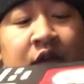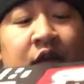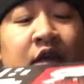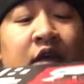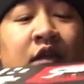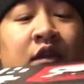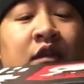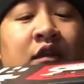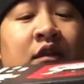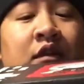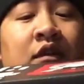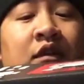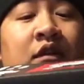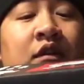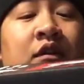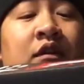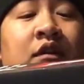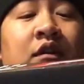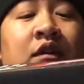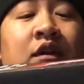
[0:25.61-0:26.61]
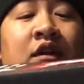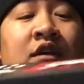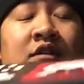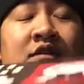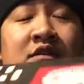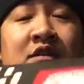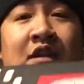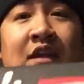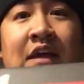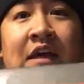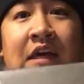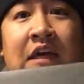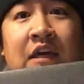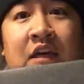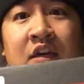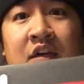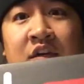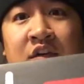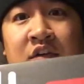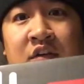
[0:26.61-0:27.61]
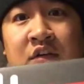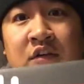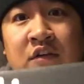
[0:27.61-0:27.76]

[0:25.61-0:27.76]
in his, like,